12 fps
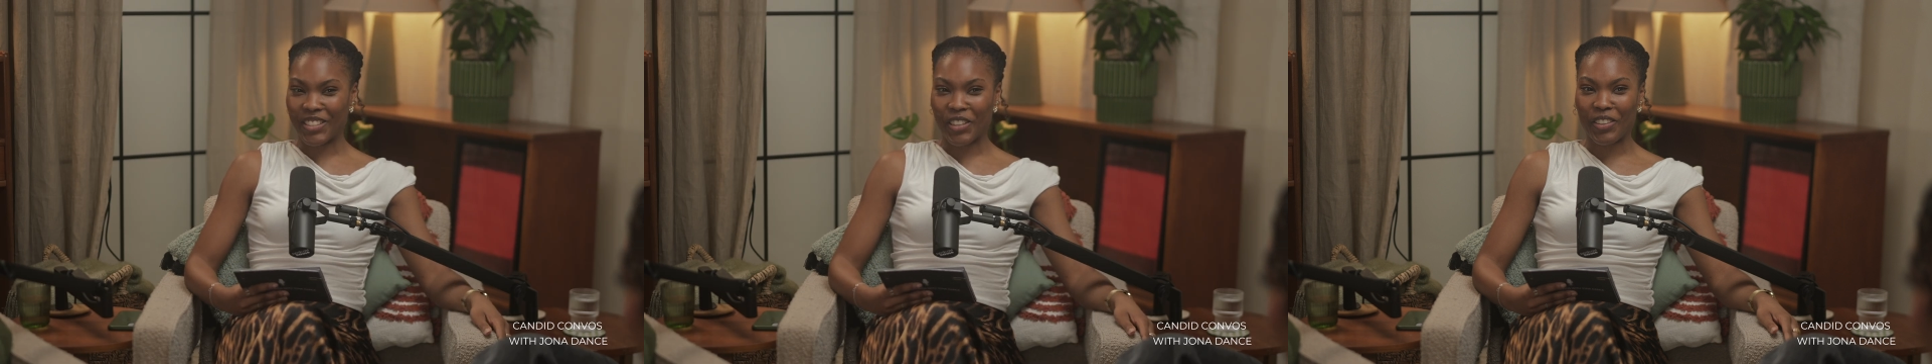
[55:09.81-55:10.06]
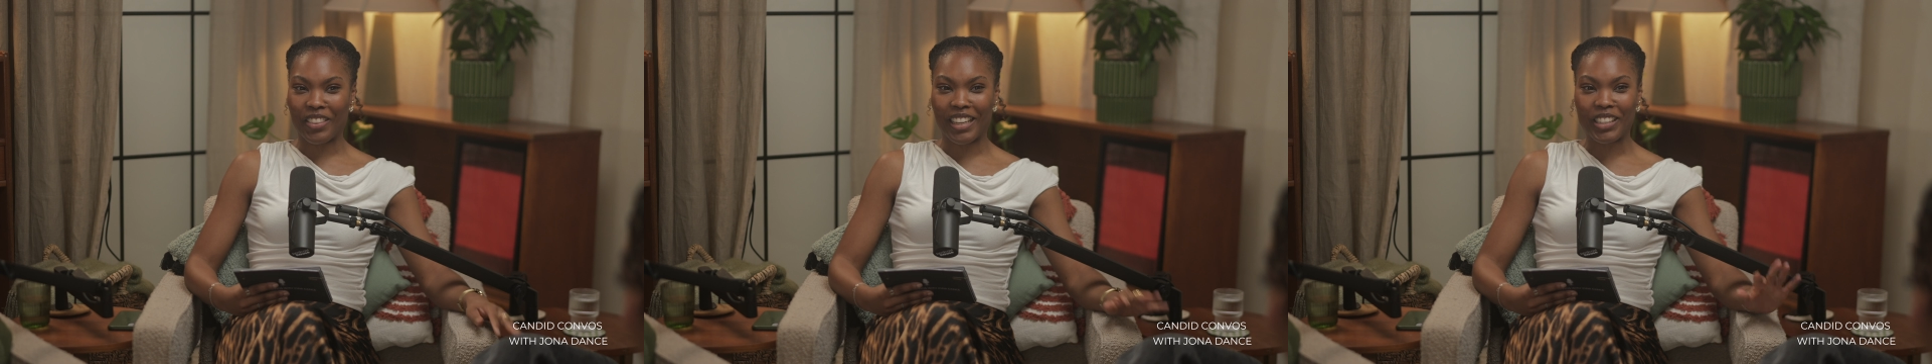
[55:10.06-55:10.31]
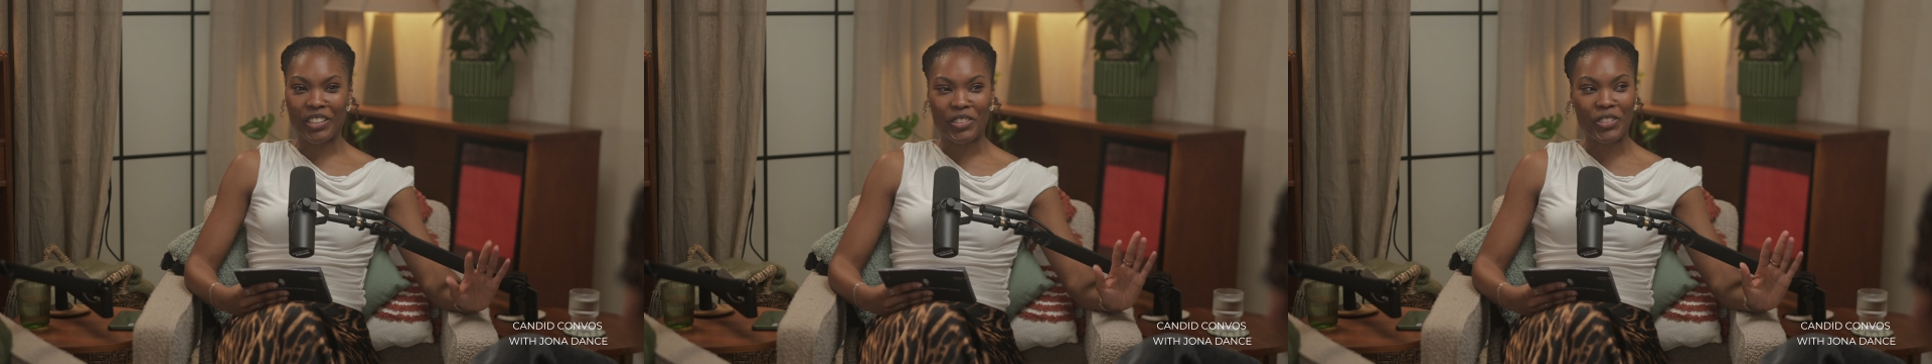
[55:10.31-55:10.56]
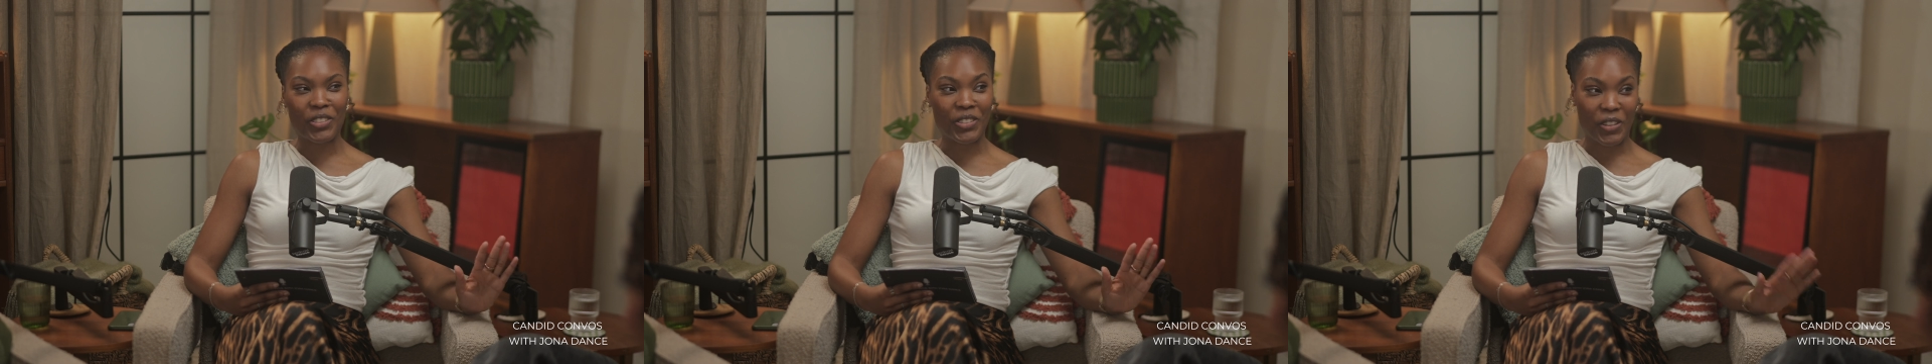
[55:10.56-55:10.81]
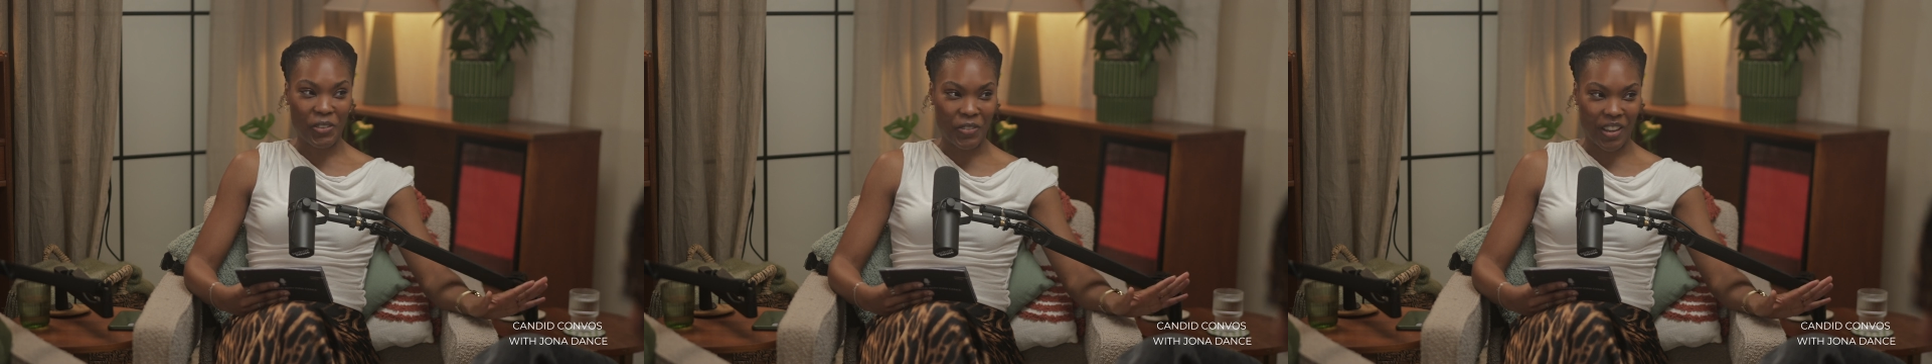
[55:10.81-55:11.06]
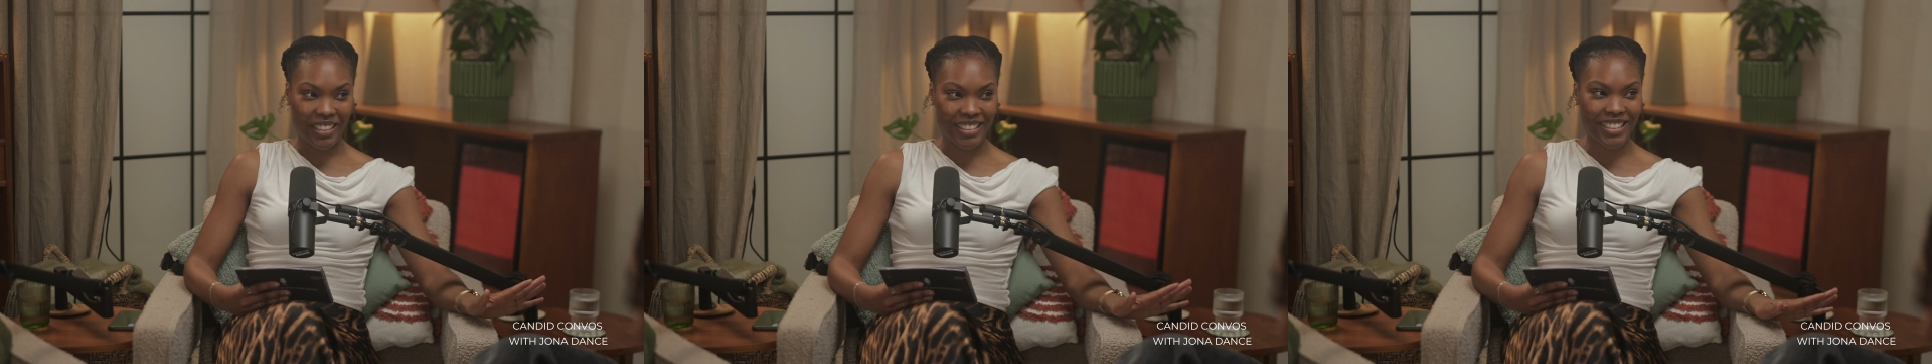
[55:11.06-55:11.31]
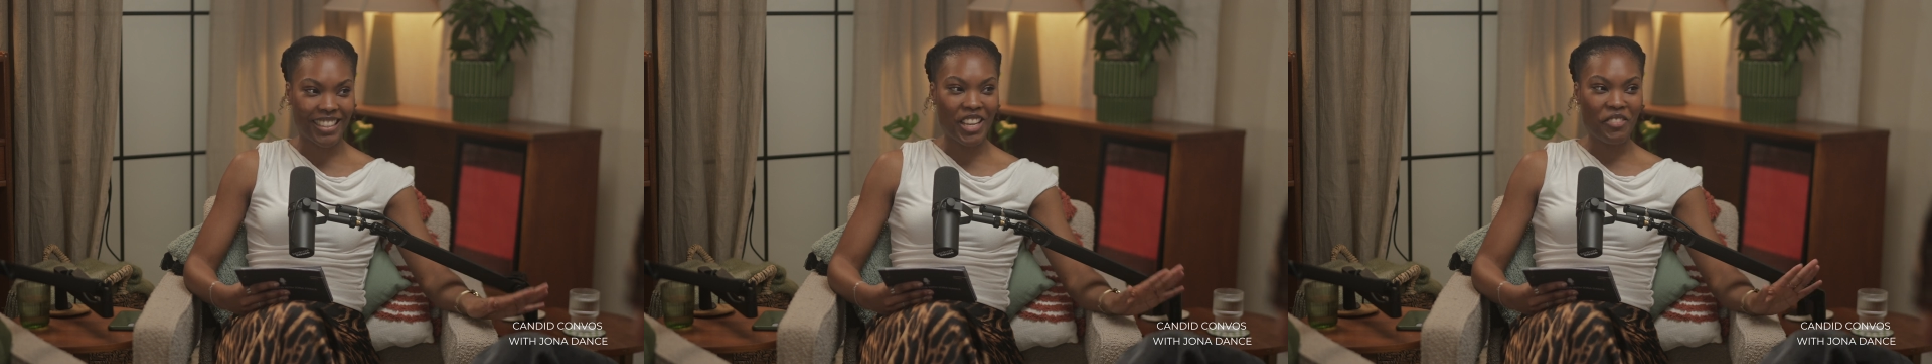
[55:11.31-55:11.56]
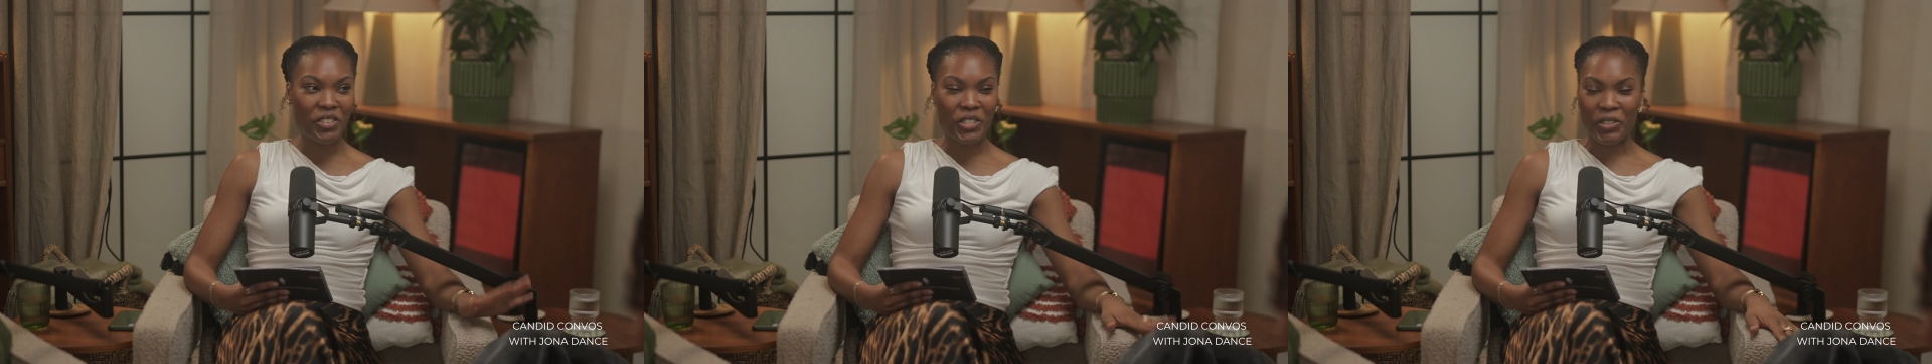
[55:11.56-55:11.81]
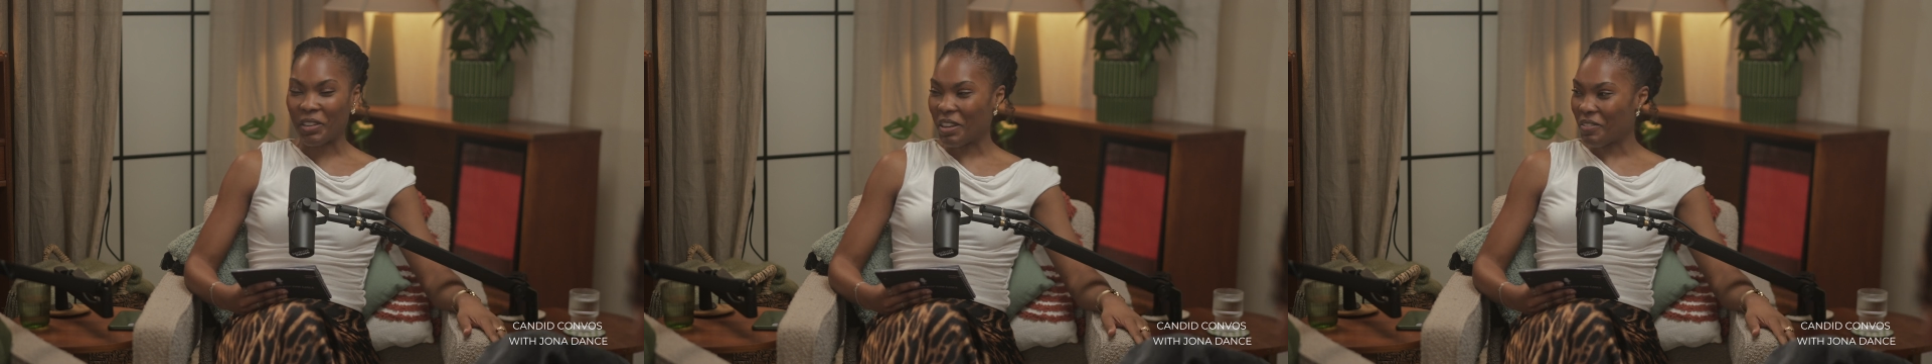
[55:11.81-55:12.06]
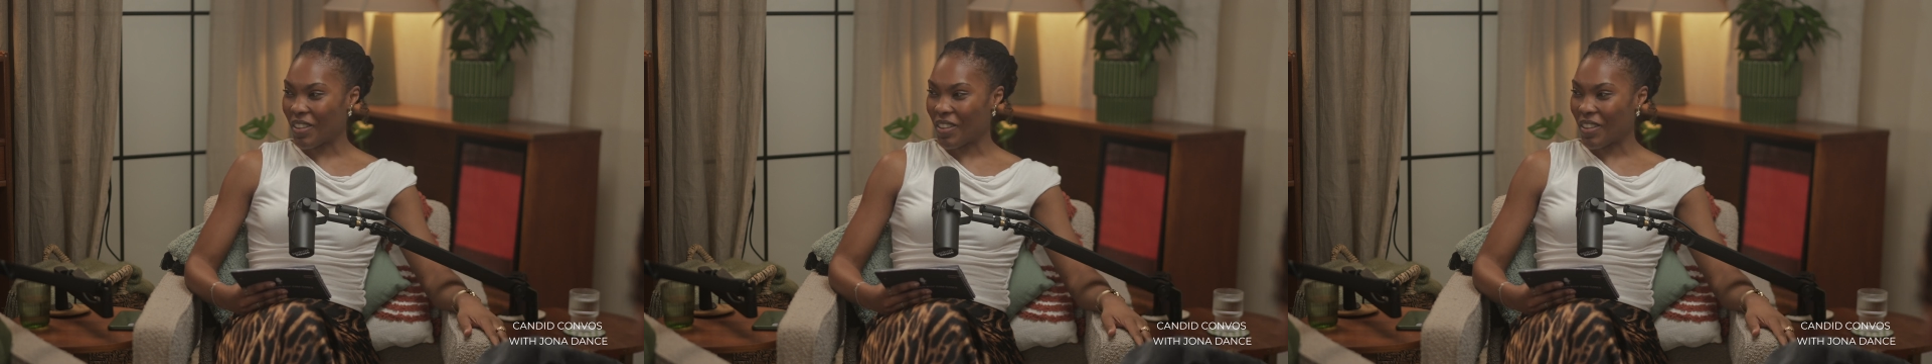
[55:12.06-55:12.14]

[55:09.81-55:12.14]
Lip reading: So thank you so much for joining